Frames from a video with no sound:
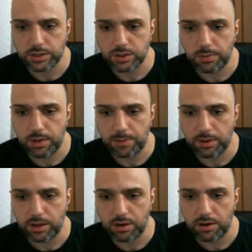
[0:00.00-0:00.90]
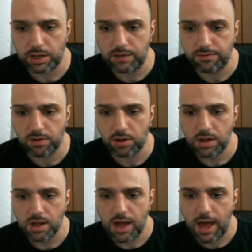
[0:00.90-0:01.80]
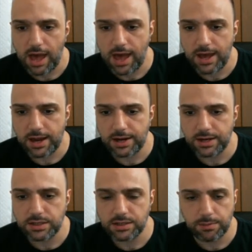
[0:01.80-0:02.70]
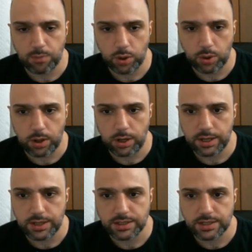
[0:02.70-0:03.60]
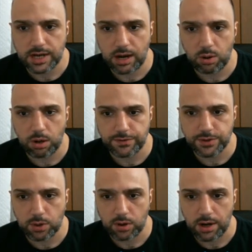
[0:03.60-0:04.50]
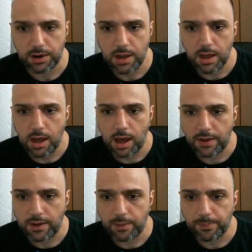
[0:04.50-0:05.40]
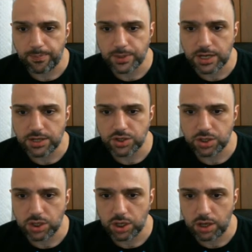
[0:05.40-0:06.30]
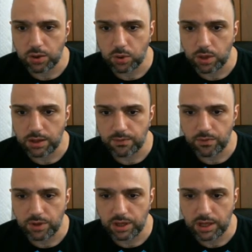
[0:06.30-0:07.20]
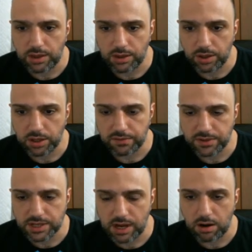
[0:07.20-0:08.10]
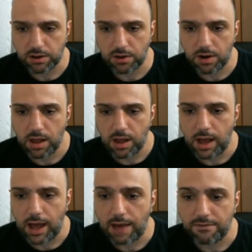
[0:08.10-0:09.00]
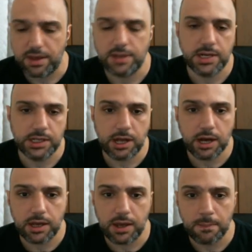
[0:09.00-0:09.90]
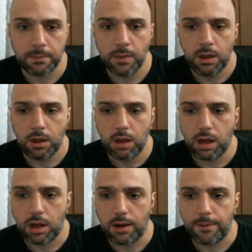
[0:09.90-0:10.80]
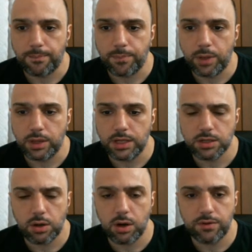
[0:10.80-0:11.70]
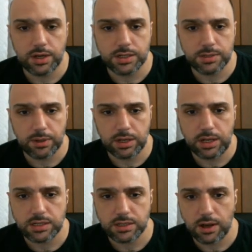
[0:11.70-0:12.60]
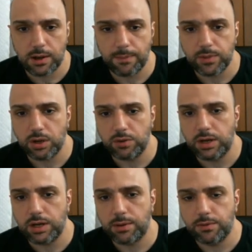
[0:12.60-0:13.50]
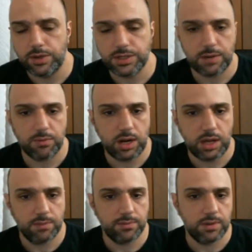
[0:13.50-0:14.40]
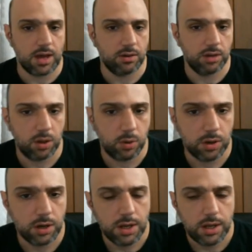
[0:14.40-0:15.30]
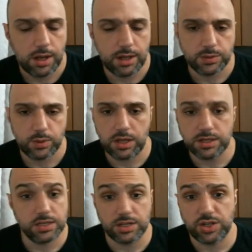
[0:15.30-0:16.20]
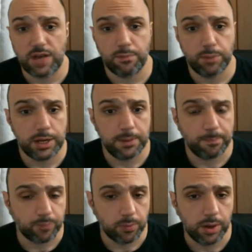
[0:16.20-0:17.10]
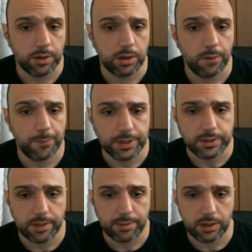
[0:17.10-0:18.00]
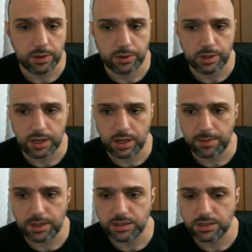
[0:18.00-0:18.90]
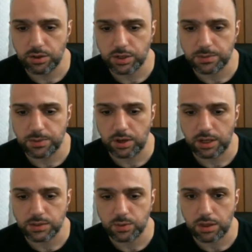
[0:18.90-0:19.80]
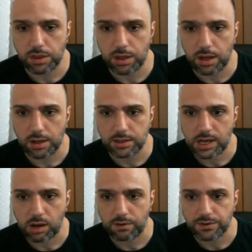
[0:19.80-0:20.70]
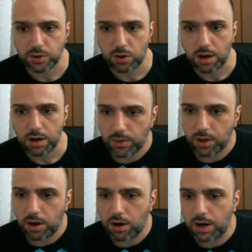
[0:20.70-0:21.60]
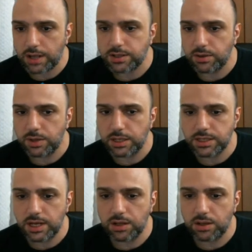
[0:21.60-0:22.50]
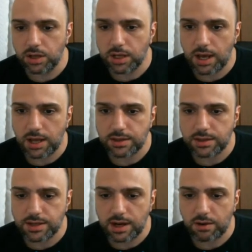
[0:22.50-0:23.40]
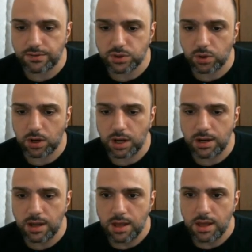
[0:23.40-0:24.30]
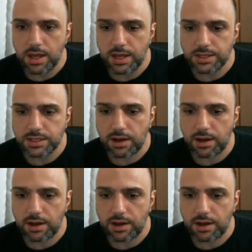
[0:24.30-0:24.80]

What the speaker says: a Manipulator, evil, and Mordor, is the Tower of Sauron. Now, besides just looking cool, I really like the look of this character. I have yet to unlock him, but let's go over his abilities. The only reason I'm rating him down lower as well is because I just haven't played him. But please let me know in the comments your experience with Tower of Sauron. Alright, so let's take a look at Tower of Sauron. His